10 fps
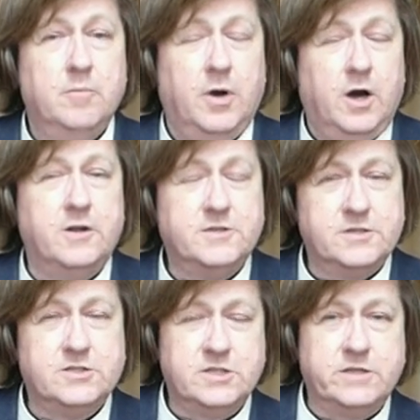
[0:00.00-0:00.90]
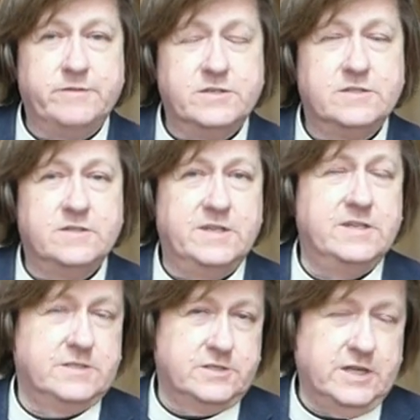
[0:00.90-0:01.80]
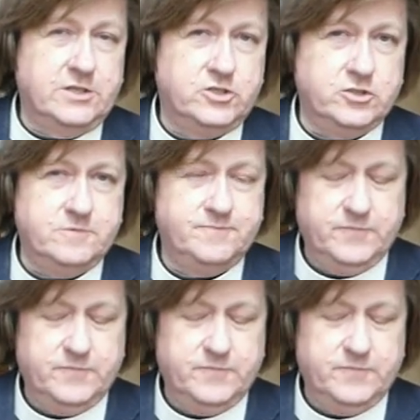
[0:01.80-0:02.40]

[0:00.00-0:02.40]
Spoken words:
part of the service that is essential,